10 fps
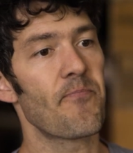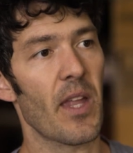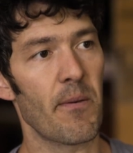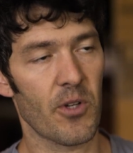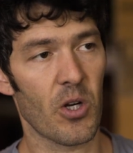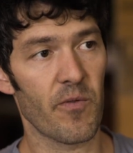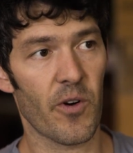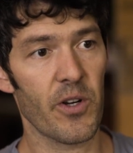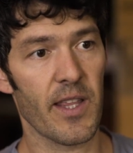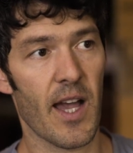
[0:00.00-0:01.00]
and
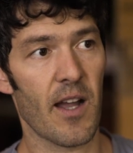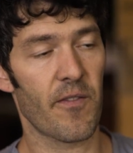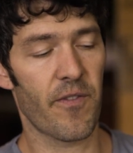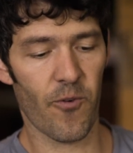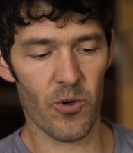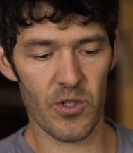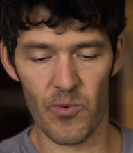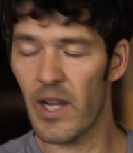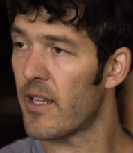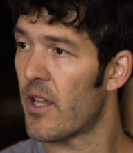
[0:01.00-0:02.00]
converting that for
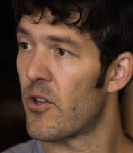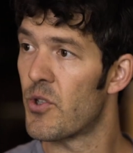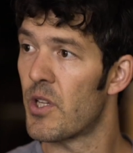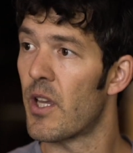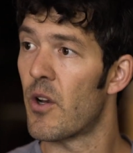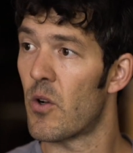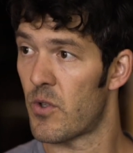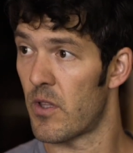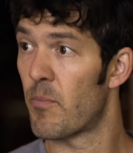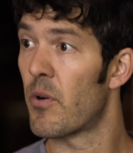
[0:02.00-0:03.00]
direct energy and
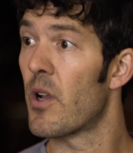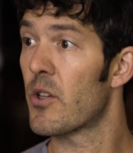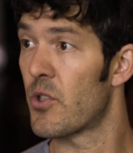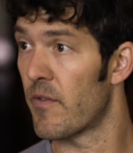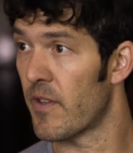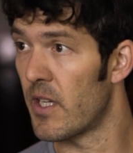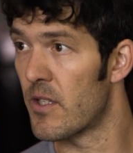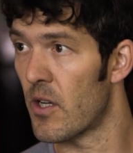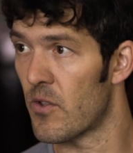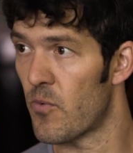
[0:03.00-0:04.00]
also the production of
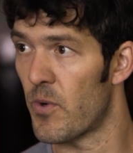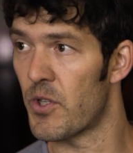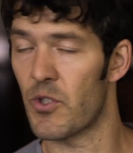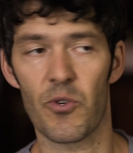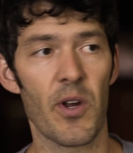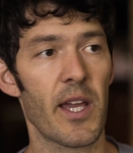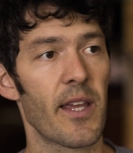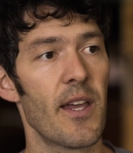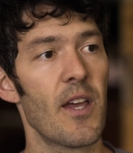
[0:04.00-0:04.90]
ketones, which is great.